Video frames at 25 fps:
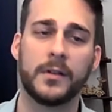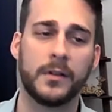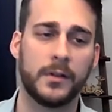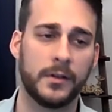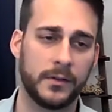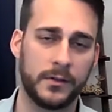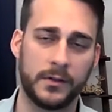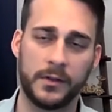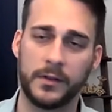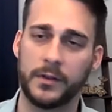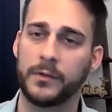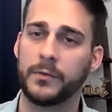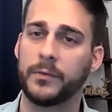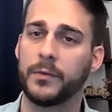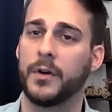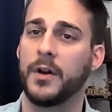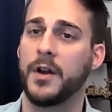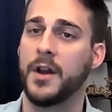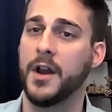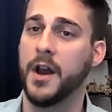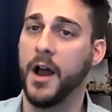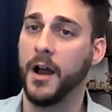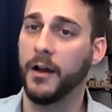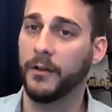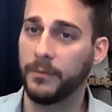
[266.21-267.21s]
It exists for
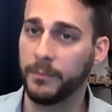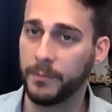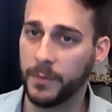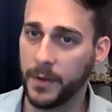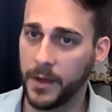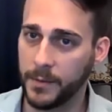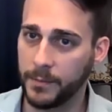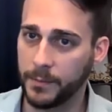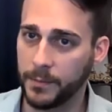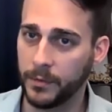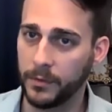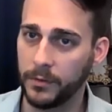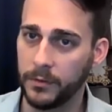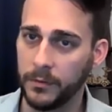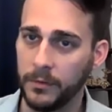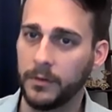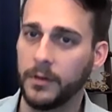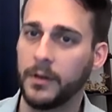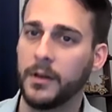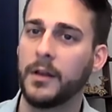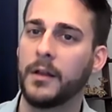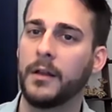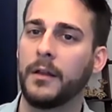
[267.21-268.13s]
enough people